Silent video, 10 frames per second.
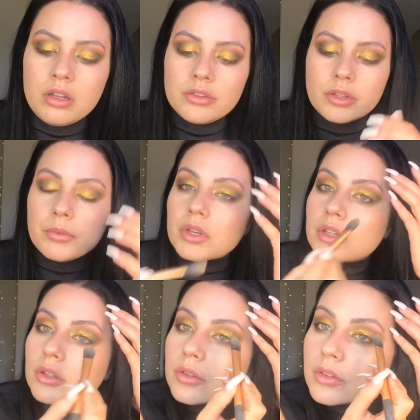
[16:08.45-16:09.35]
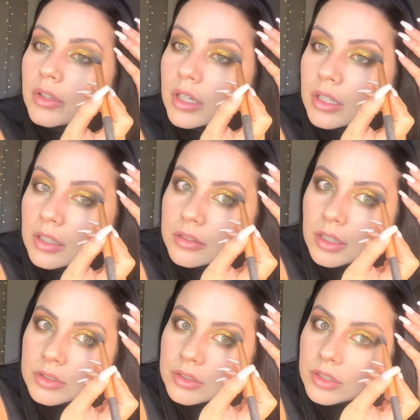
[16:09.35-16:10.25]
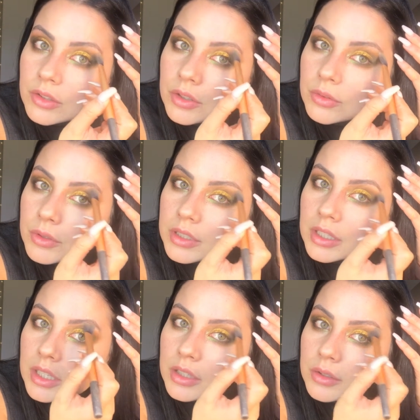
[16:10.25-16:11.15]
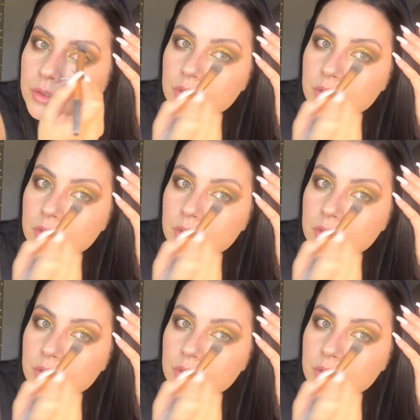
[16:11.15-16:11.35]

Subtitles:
So I'm gonna use the Natasha Denona one now.